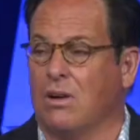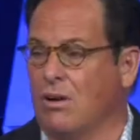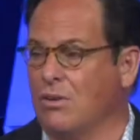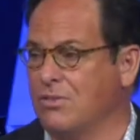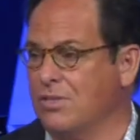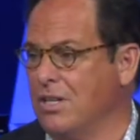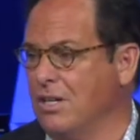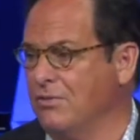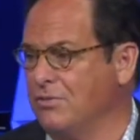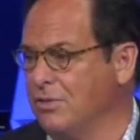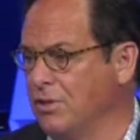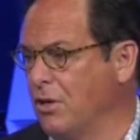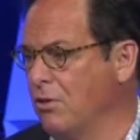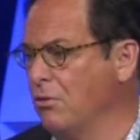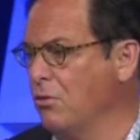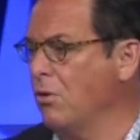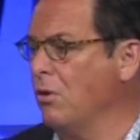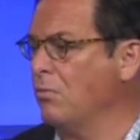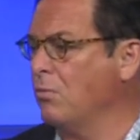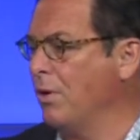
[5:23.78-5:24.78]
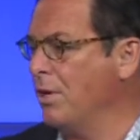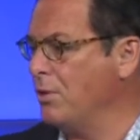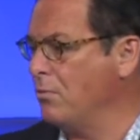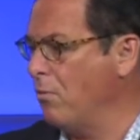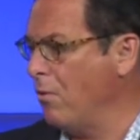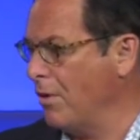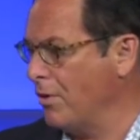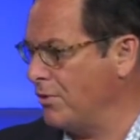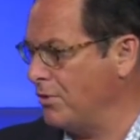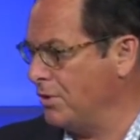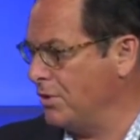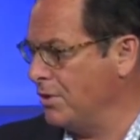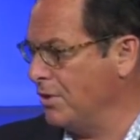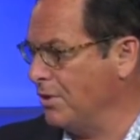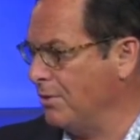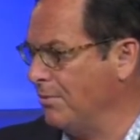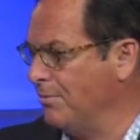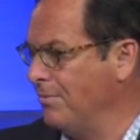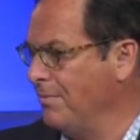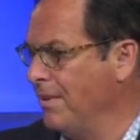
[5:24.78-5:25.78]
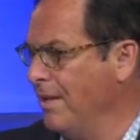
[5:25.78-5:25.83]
ourselves to go, Lord, what do you want us to do?